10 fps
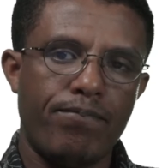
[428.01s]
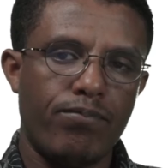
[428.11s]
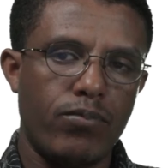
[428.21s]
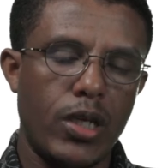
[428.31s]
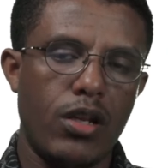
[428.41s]

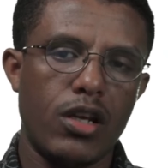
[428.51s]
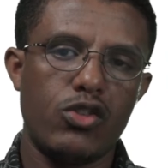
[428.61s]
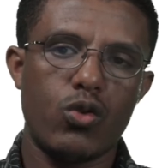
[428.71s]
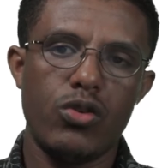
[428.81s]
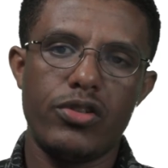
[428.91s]
The next
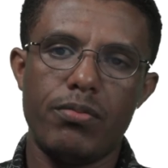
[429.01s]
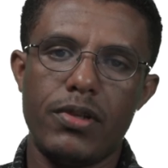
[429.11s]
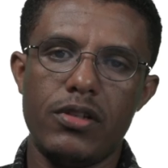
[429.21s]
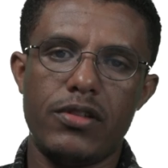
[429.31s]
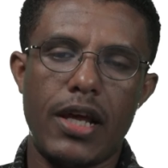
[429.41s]
concept
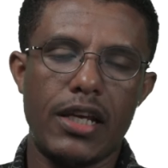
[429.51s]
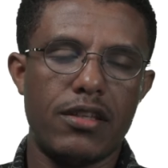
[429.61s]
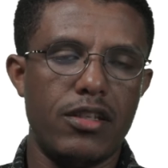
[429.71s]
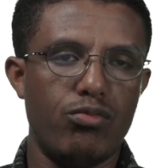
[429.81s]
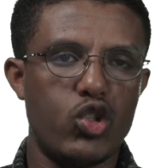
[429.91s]
is like
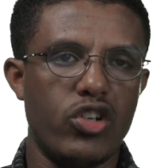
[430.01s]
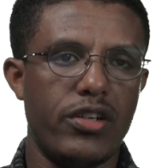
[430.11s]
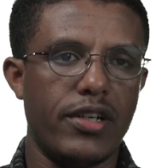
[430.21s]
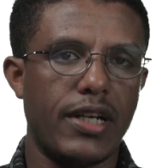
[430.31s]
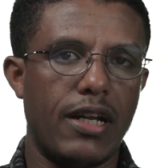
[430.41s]
the machine
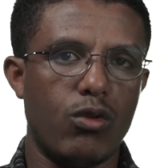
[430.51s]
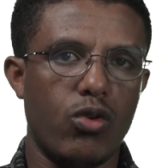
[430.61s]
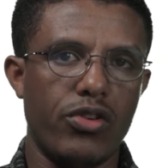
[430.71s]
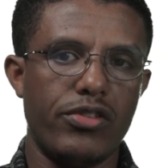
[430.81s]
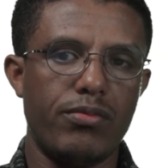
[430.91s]
learning
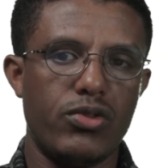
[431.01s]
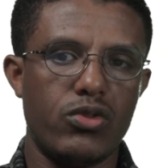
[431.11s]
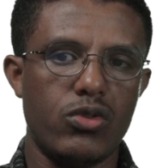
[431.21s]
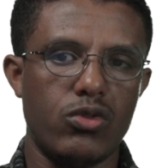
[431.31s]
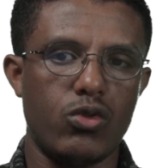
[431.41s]

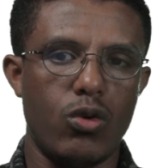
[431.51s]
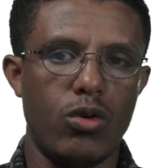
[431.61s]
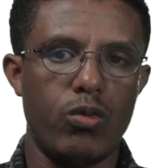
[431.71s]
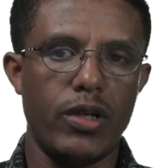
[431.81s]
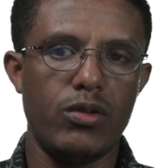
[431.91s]
algorithms. So
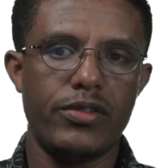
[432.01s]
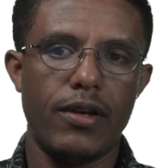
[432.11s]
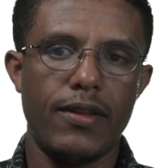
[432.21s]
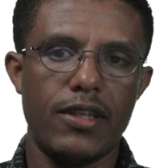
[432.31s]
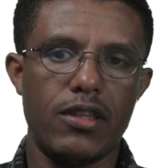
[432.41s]
when we say
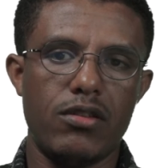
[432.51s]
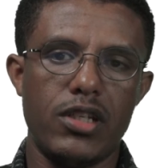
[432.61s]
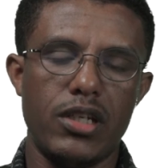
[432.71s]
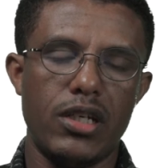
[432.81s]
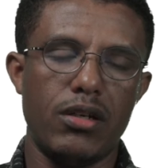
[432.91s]
that
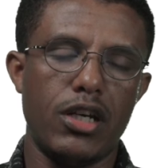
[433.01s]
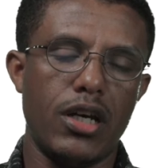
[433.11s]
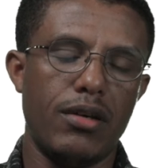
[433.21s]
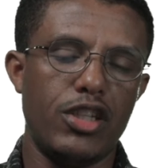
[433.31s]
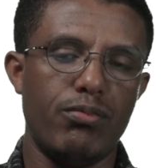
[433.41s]

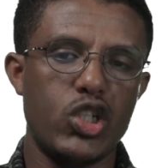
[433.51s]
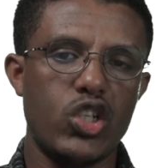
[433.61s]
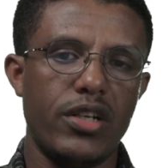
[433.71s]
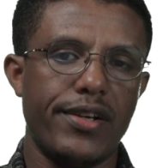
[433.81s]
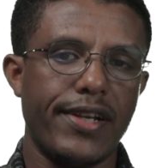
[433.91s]
the machine
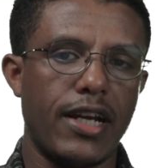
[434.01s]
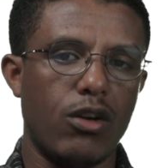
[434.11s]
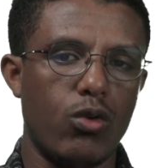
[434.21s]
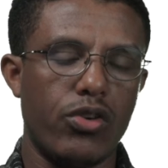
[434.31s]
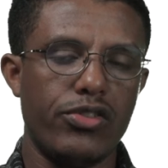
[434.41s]
learning
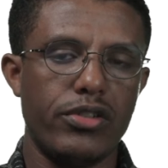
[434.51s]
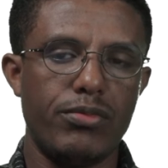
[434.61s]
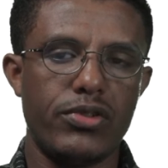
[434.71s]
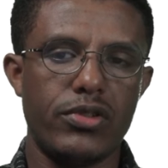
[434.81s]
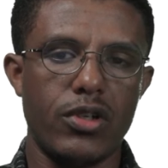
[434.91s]

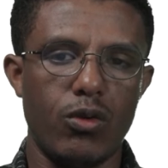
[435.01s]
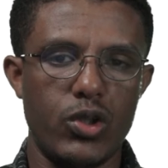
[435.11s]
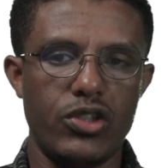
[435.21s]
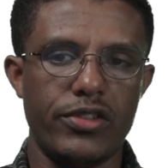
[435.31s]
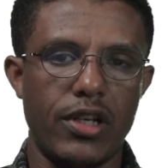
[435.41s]
algorithms, which
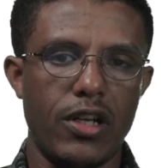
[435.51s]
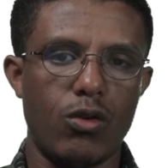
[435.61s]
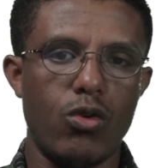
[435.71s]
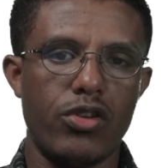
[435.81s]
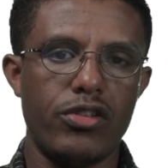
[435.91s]
is an
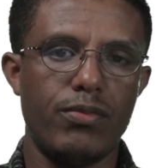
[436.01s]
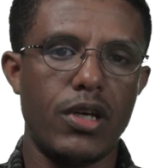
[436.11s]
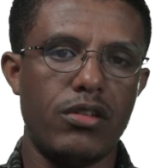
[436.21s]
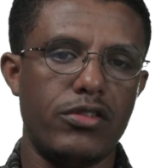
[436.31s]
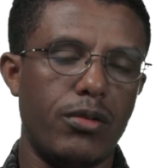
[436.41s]
algorithm that
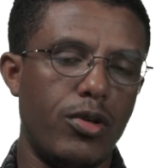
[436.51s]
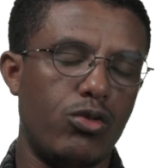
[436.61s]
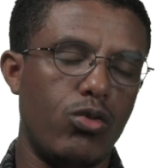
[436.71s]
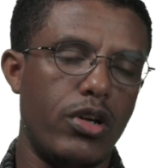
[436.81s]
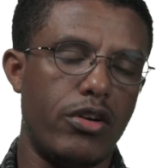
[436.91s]
is able to
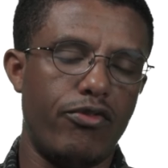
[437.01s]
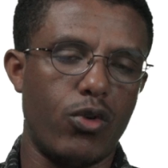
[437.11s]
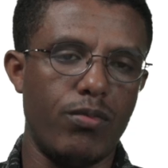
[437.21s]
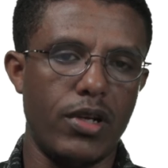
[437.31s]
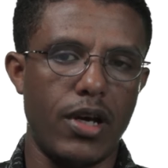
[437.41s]
learn
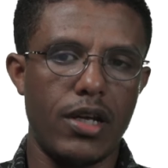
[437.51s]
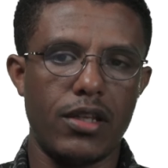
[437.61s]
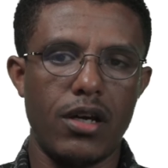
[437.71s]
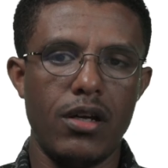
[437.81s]
from the data.